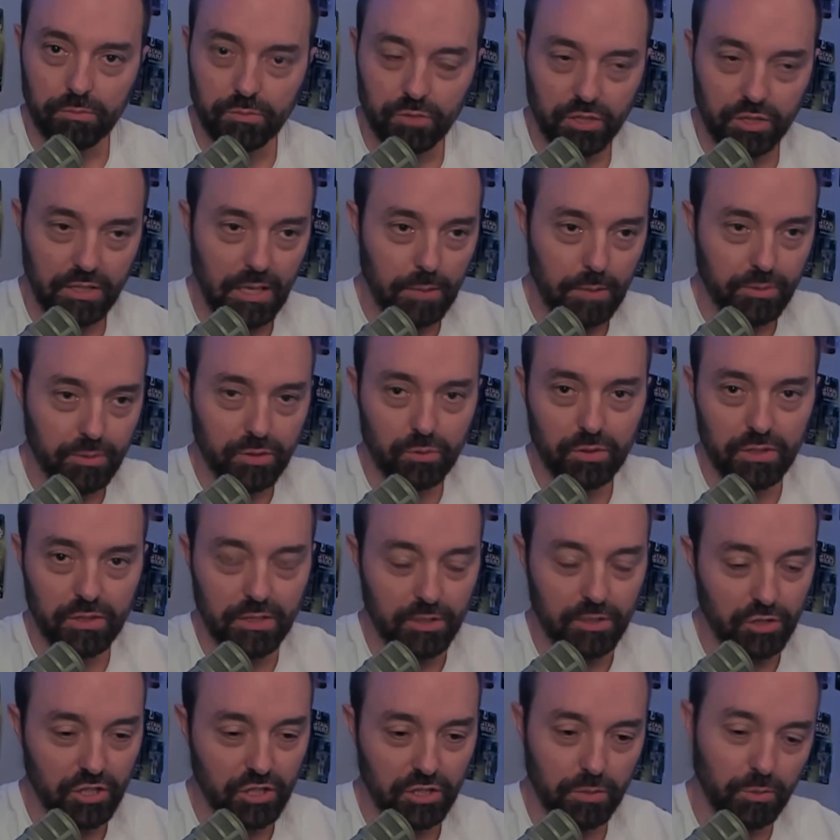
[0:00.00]
She absolutely
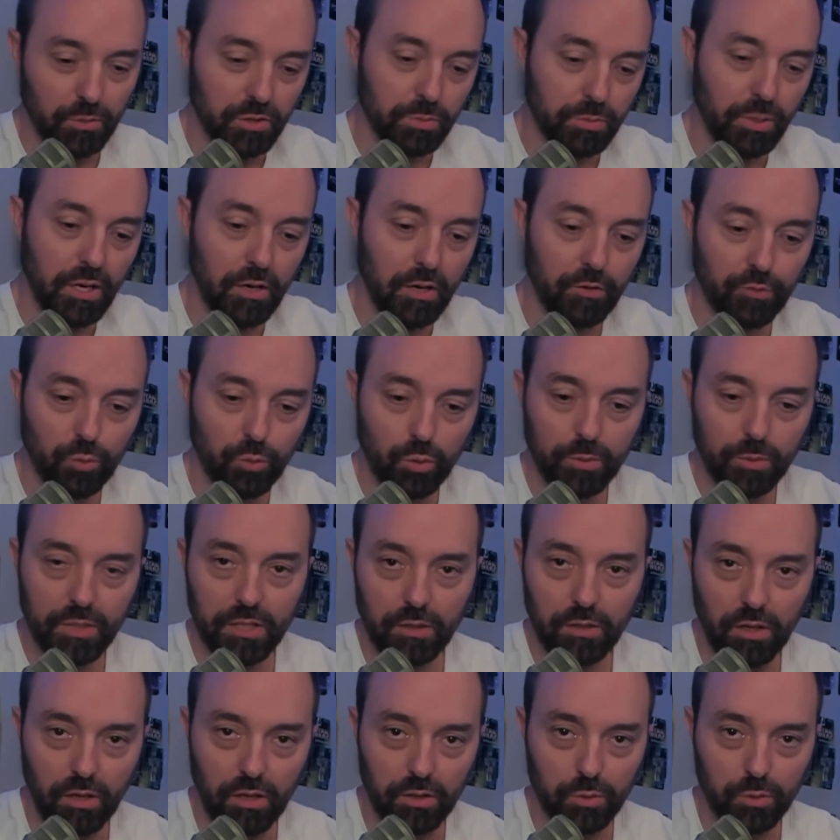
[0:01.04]
is. She's the most powerful woman in
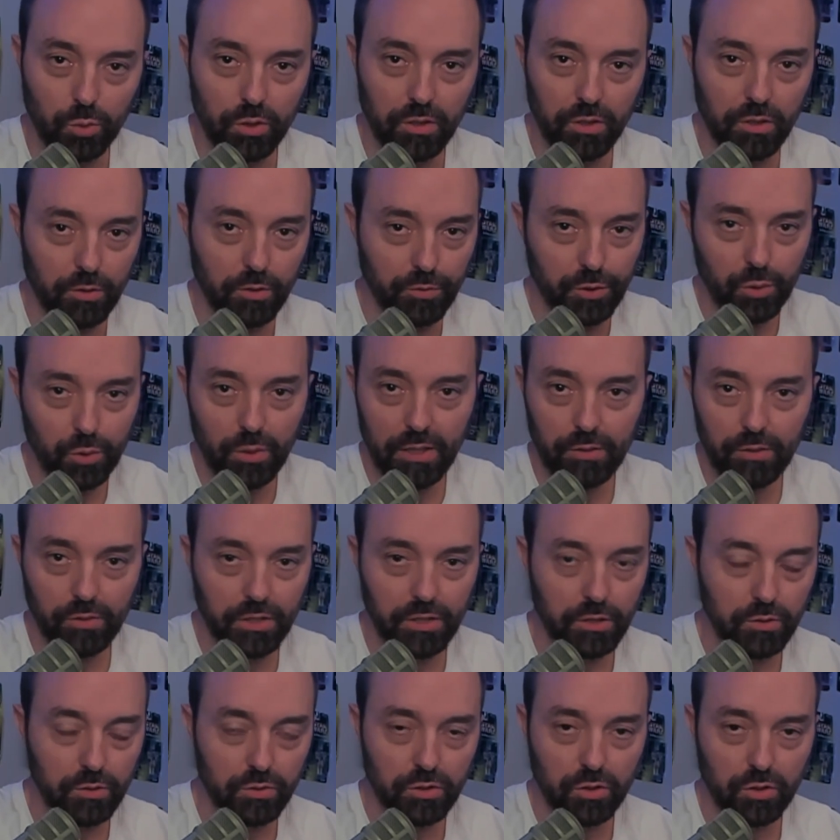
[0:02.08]
Hollywood. A few angry
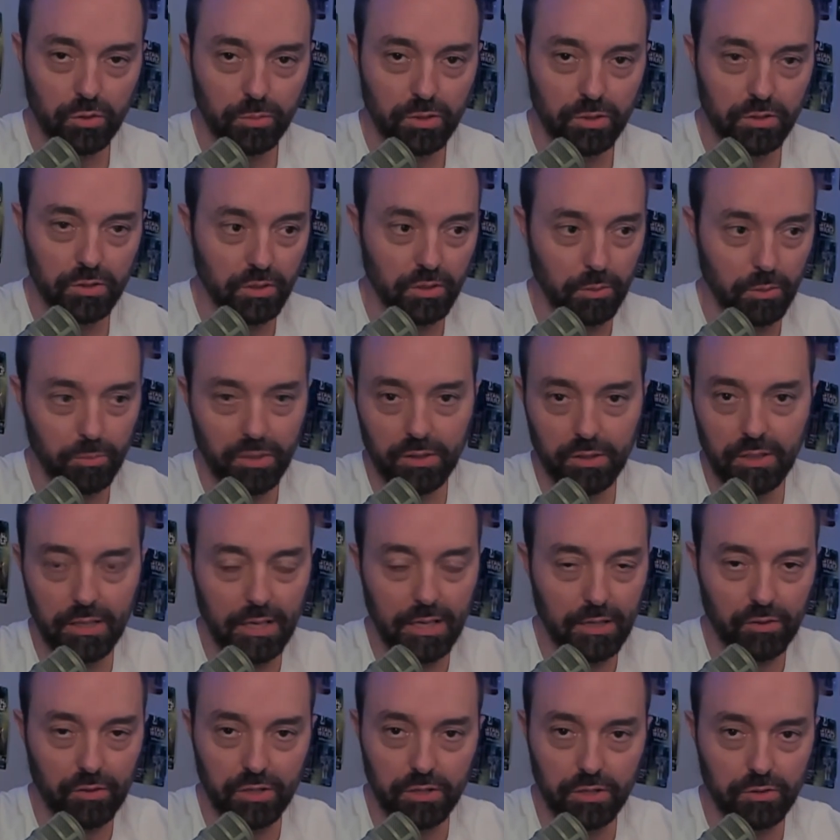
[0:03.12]
YouTubers, a million
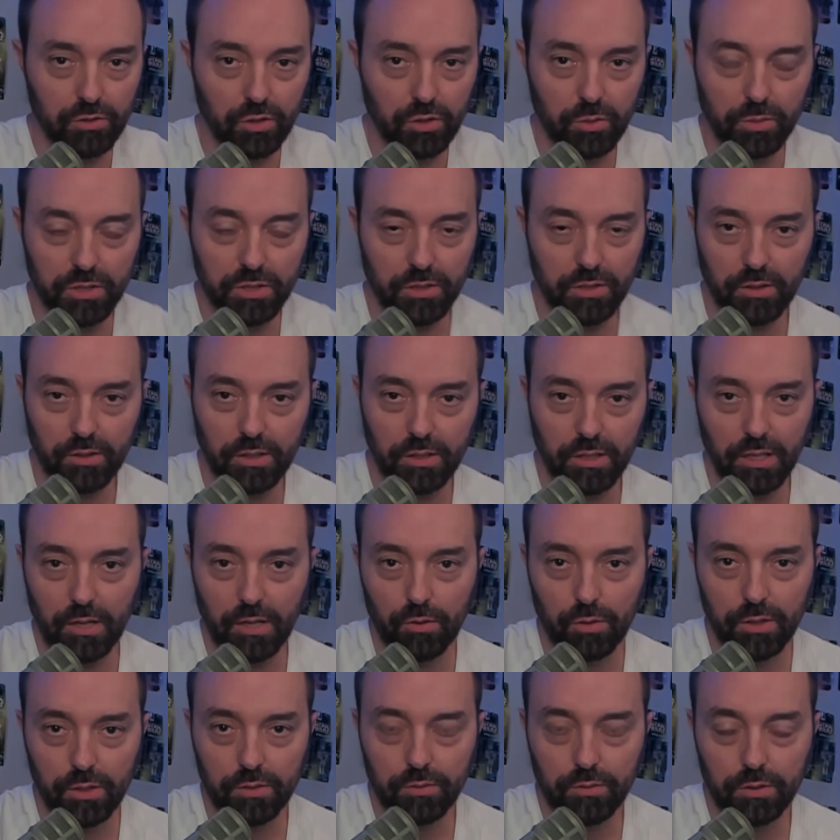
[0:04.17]
angry YouTubers aren't going to get
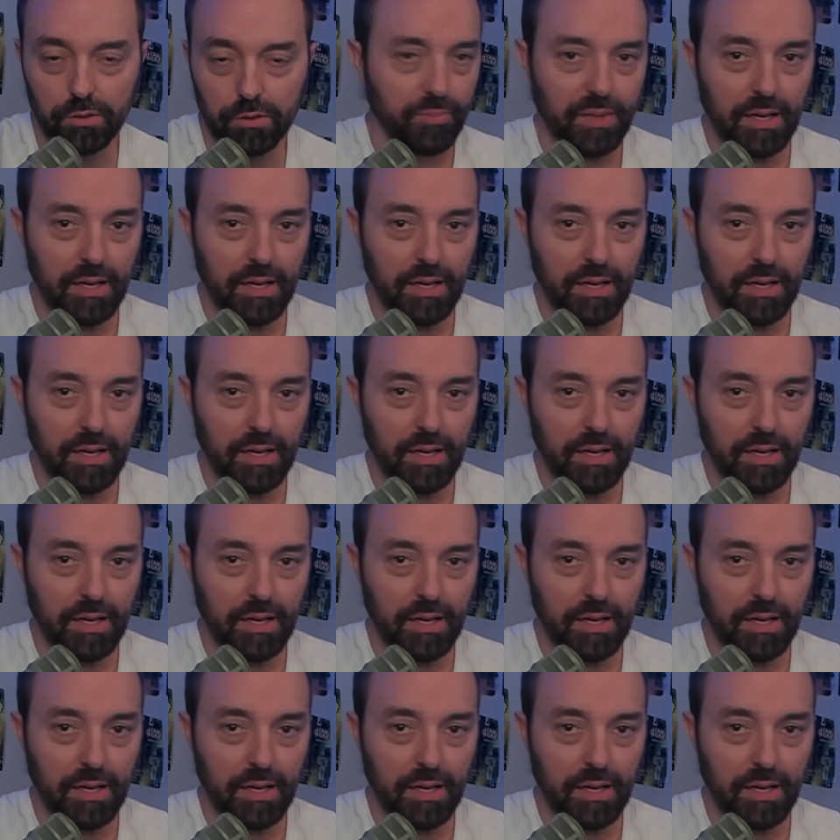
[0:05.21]
rid of her.